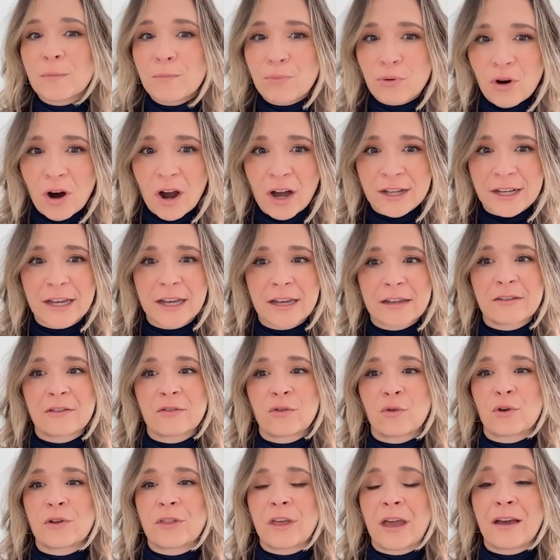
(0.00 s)
product
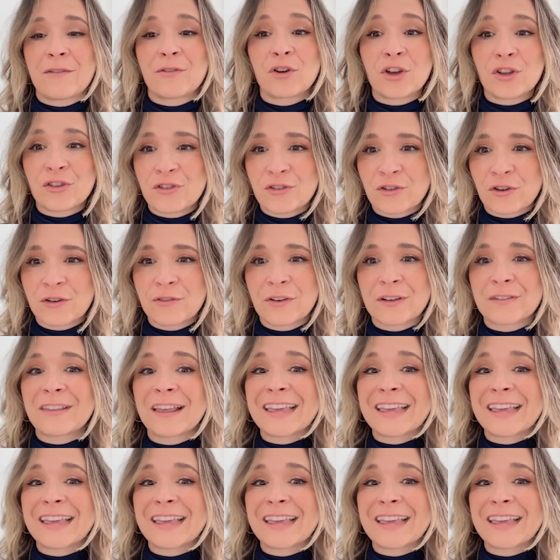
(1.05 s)
or they have a good service,